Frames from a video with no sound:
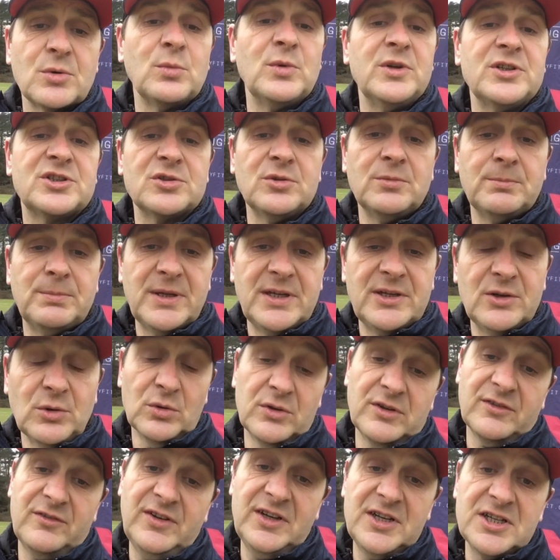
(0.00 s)
which will be, or
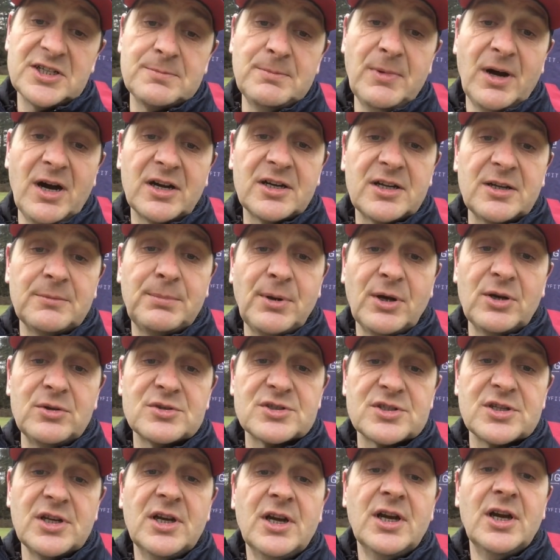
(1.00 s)
the finish marker post,